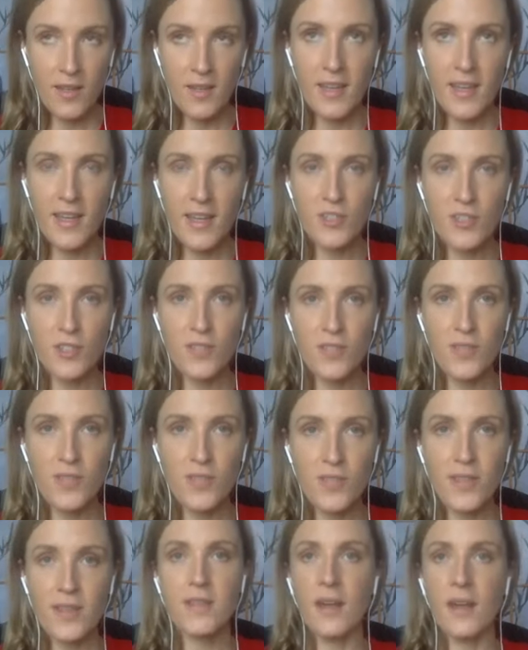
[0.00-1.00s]
it just
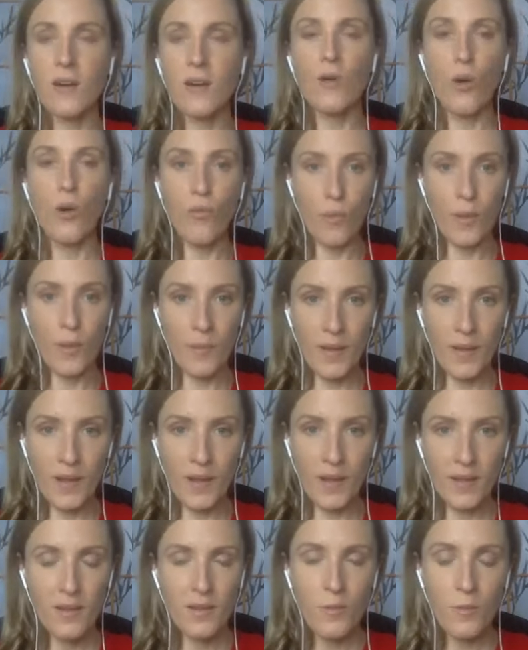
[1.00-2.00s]
feels like
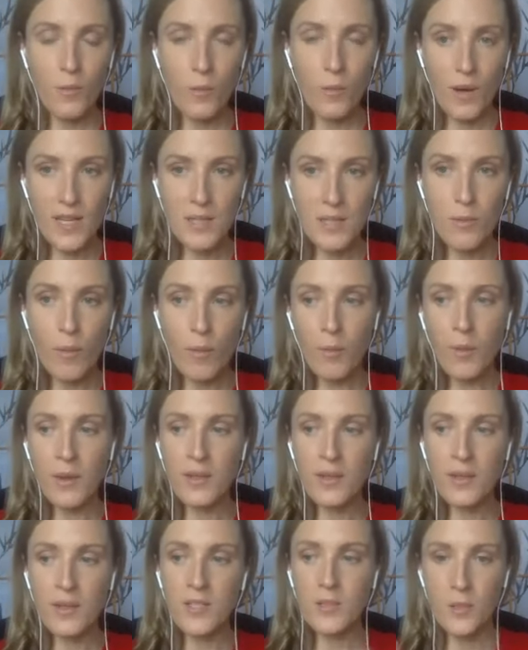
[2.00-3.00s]
overwhelming. Whereas what we
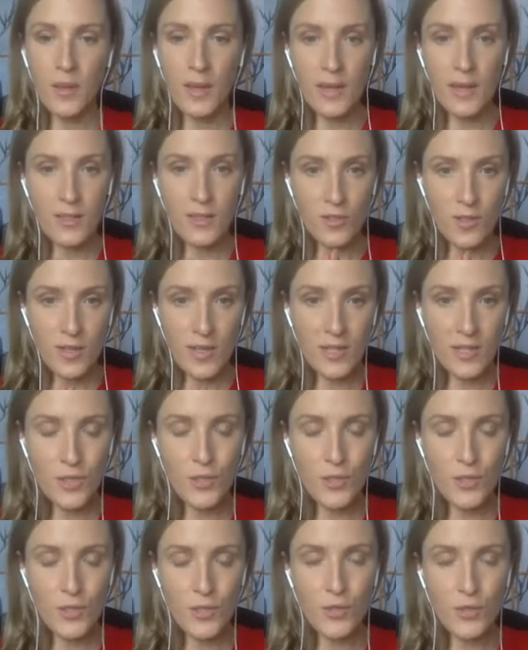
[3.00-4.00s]
want to be doing is just
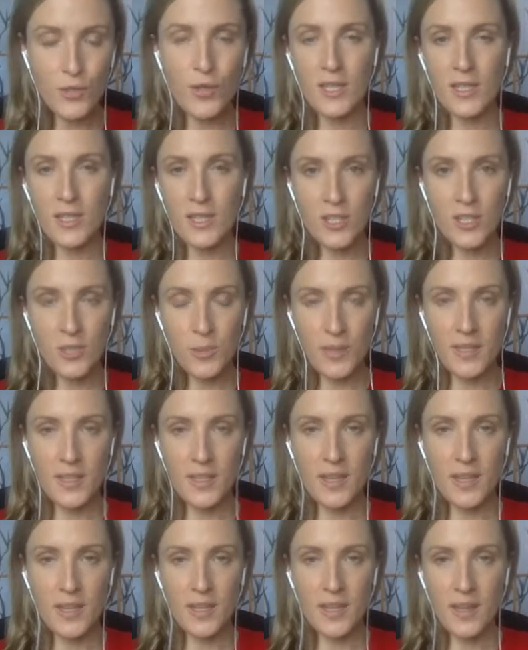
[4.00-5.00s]
integrating it into
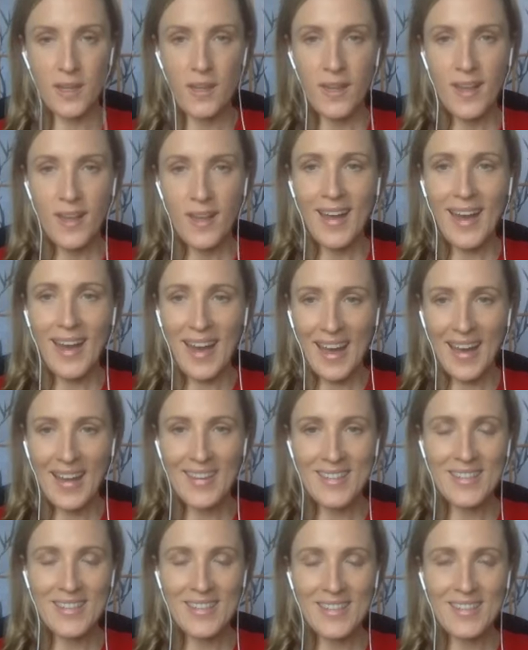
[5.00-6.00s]
our day
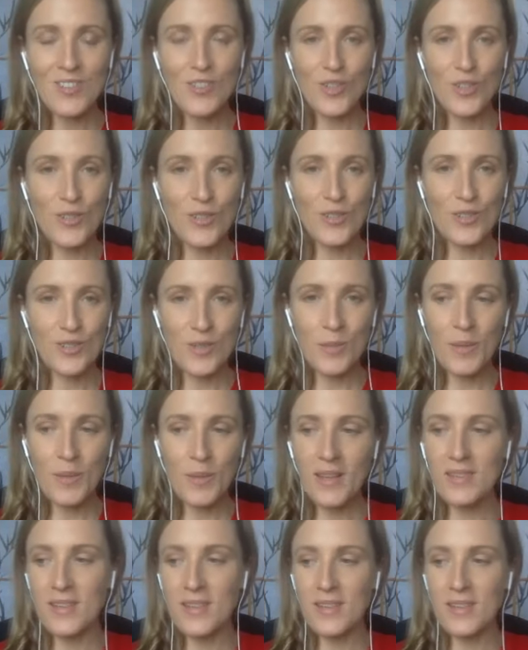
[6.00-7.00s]
and just
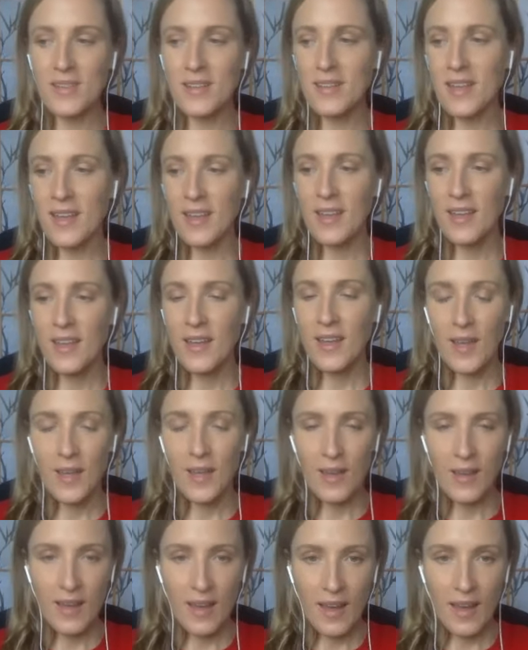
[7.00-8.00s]
basically
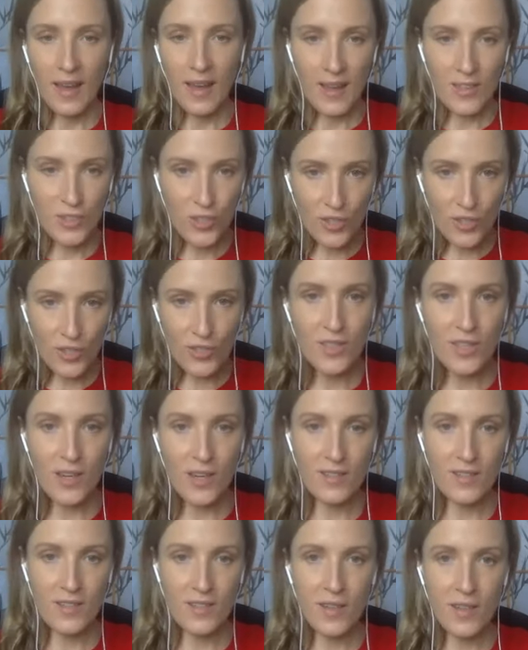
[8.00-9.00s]
adjusting
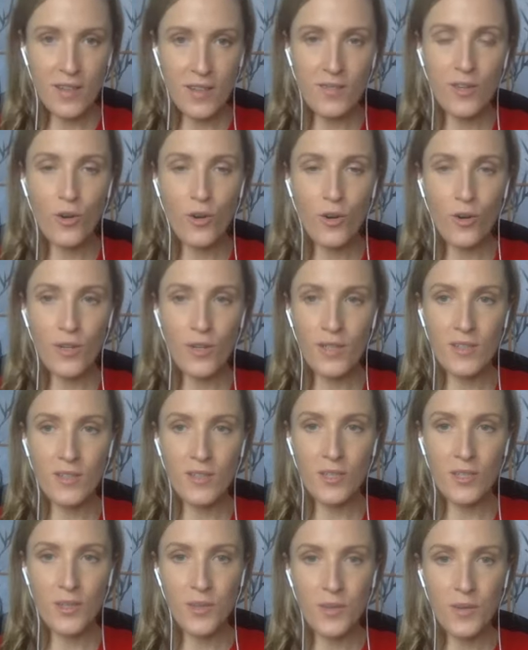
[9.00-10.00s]
ourselves according
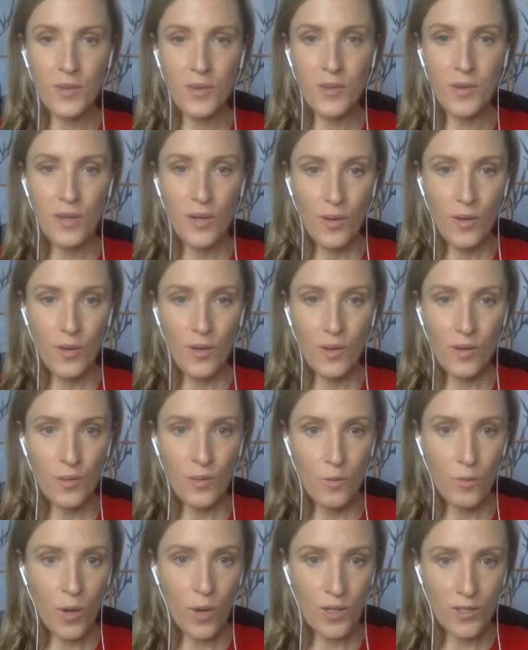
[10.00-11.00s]
to
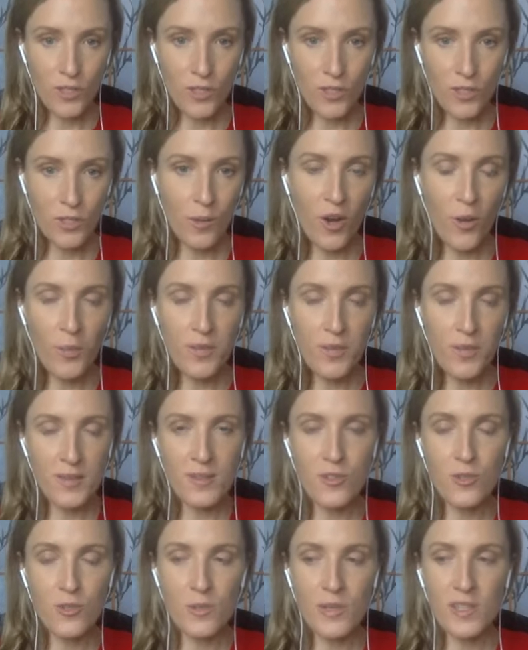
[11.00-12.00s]
what's showing up in the
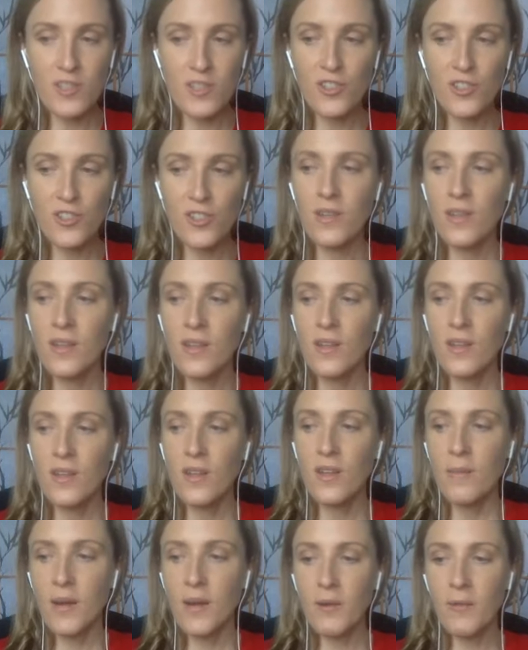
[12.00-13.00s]
situation.
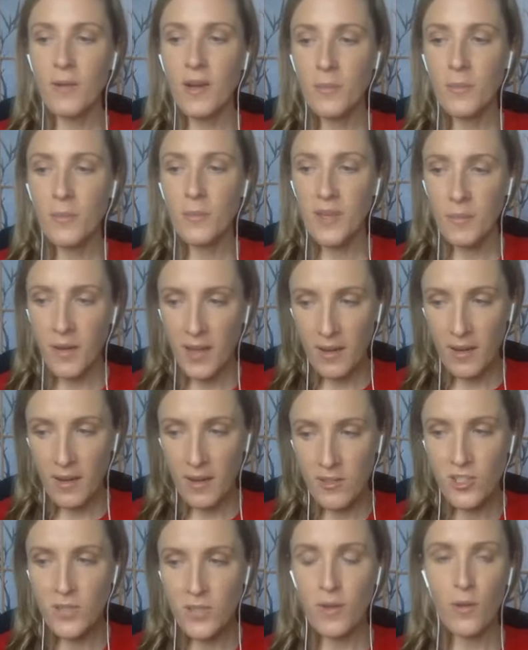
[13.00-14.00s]
My well-being, my
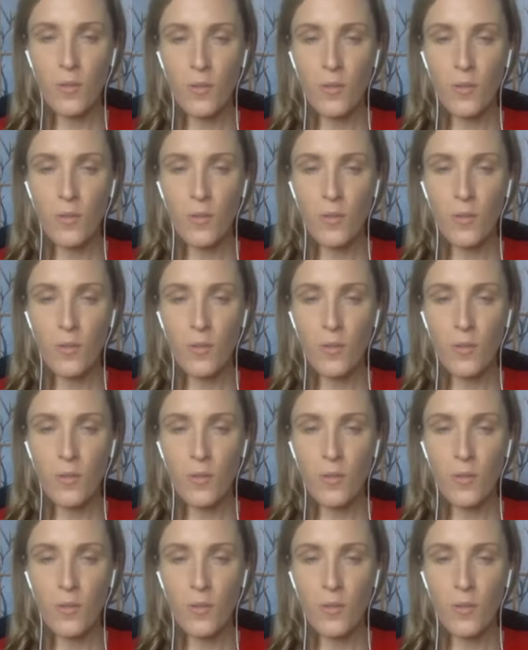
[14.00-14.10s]
energy is my